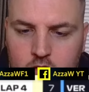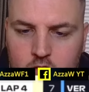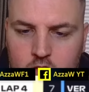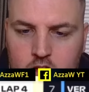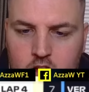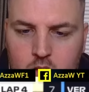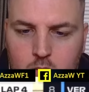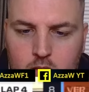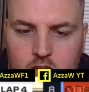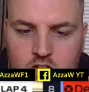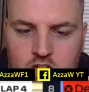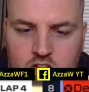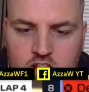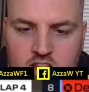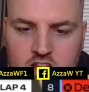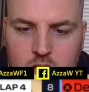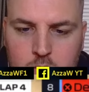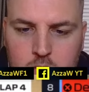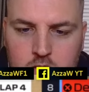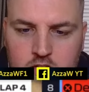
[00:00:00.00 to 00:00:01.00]
Can we
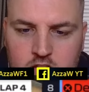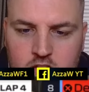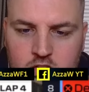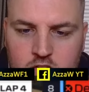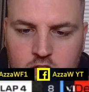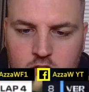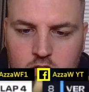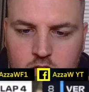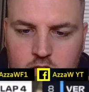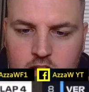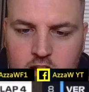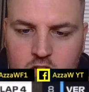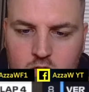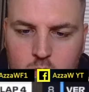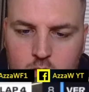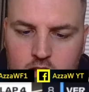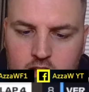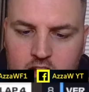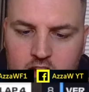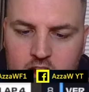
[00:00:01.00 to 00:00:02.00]
sneak a position? Yes,
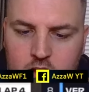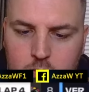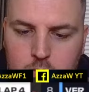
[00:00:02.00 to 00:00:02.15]
we can.